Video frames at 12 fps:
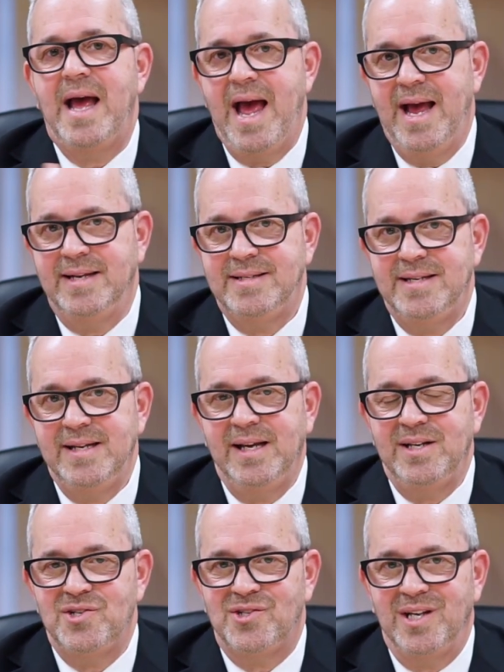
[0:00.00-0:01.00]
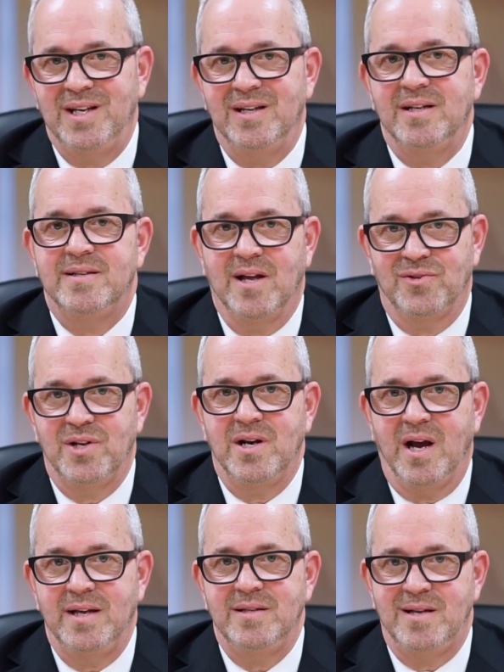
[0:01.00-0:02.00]
and THC,
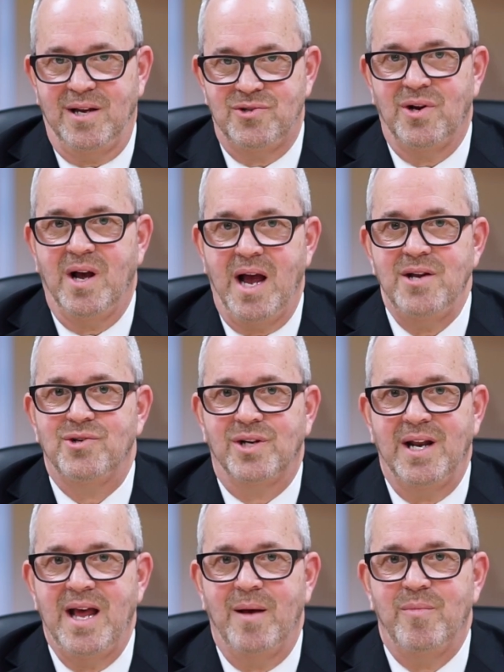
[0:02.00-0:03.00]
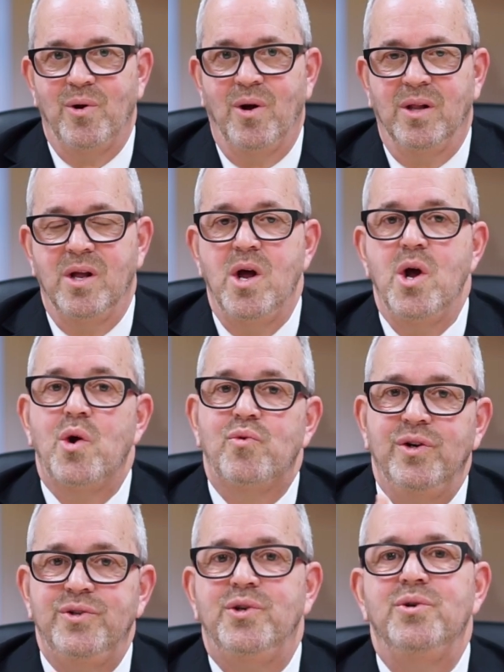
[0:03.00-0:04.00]
delta-9 tetrahydrocannabinol,
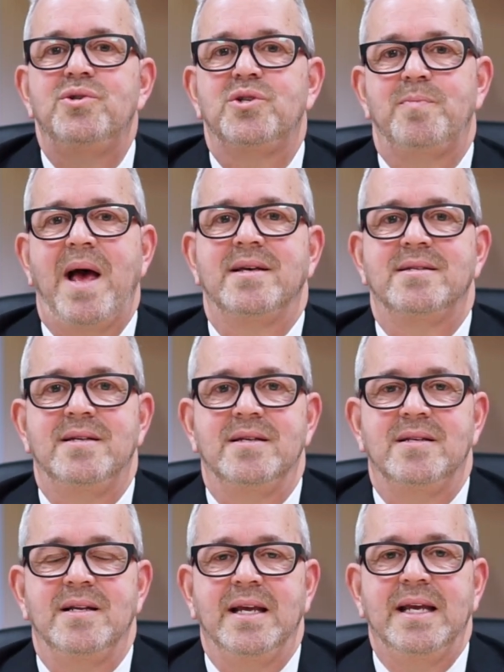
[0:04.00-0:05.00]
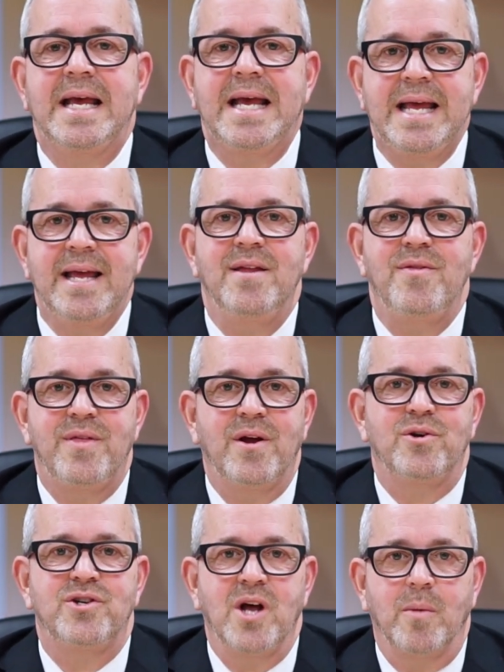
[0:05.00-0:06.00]
reduced spasticity in
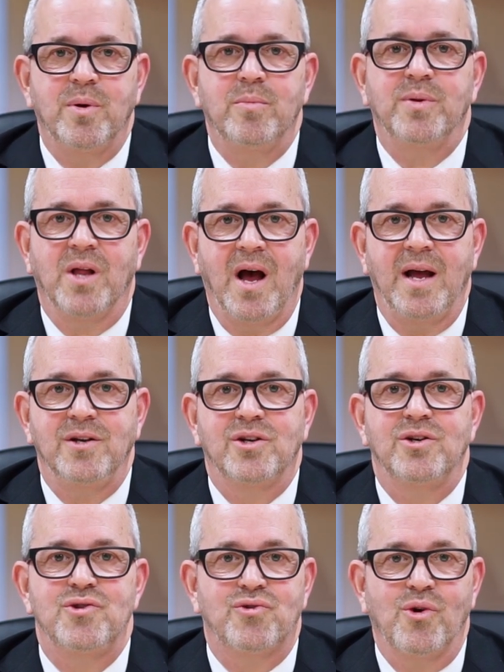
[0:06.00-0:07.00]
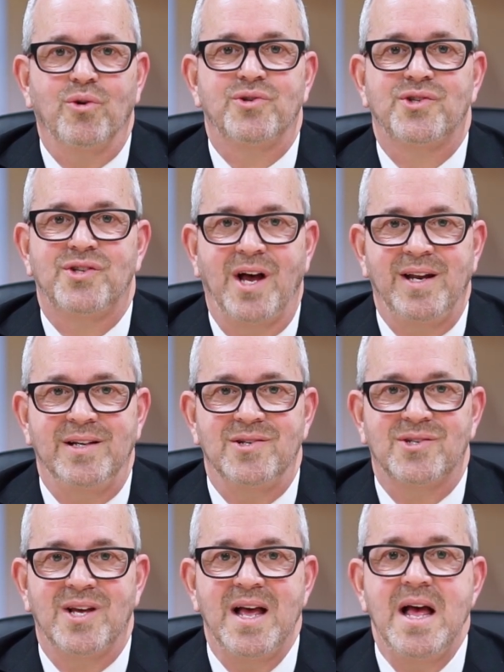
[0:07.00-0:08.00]
their double-blind controlled
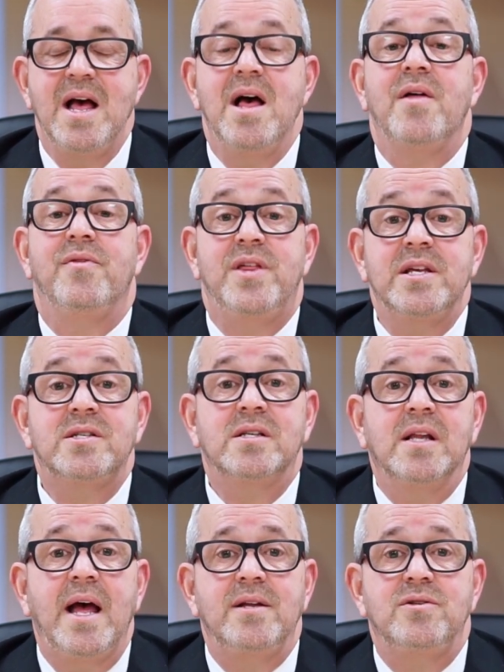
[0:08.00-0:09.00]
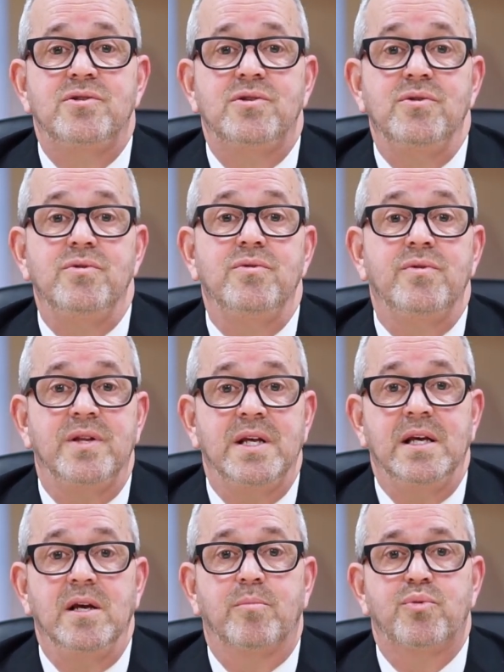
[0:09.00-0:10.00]
studies. This led to
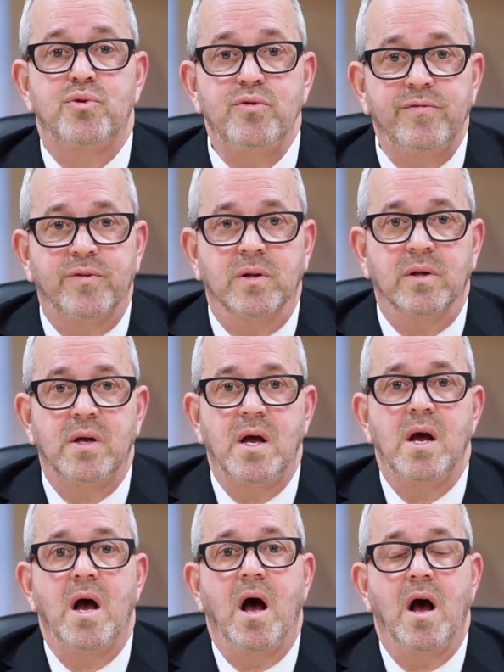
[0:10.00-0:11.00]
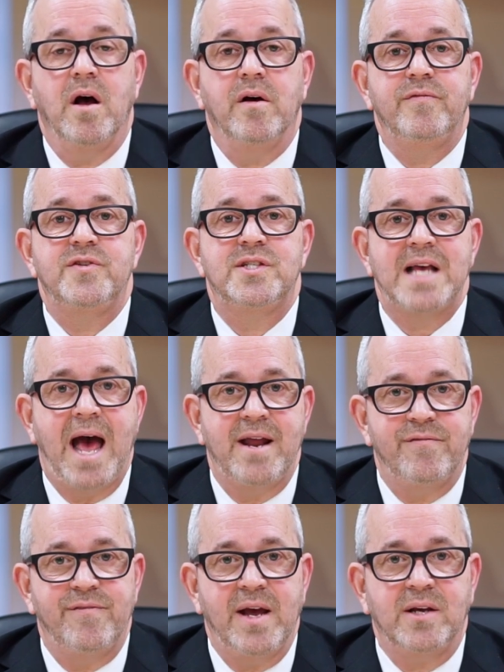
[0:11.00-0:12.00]
the approval of
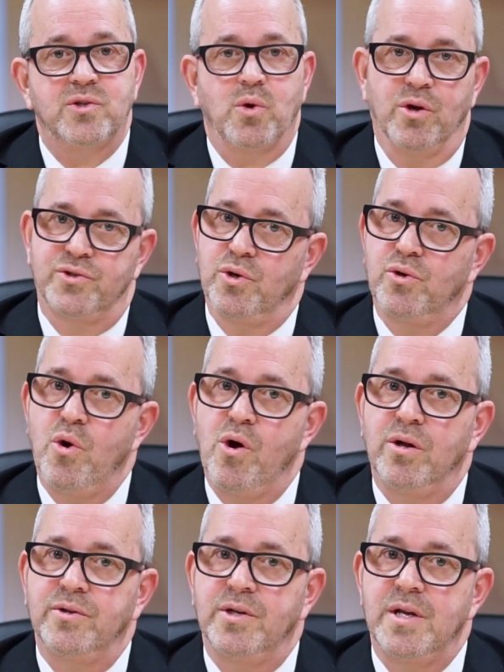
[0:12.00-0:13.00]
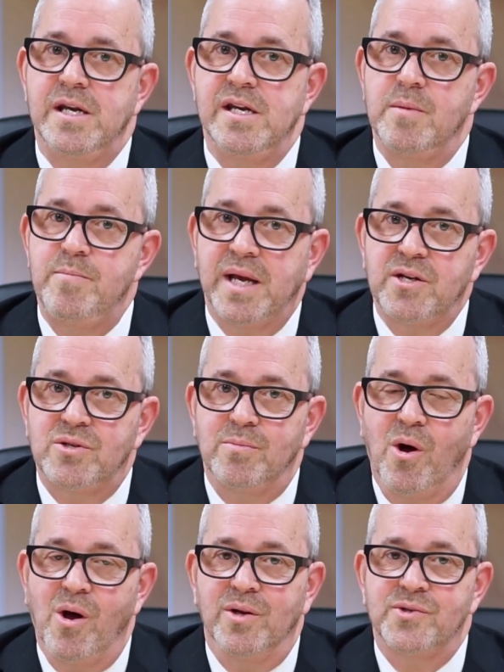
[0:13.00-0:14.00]
Sativex, also called
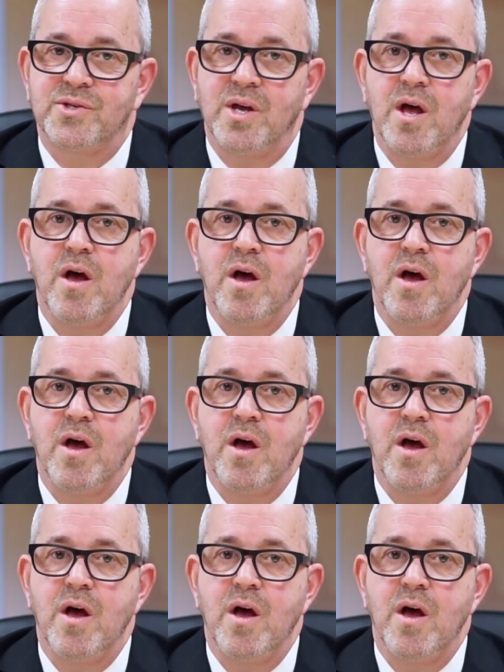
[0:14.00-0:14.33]
Nabiximols,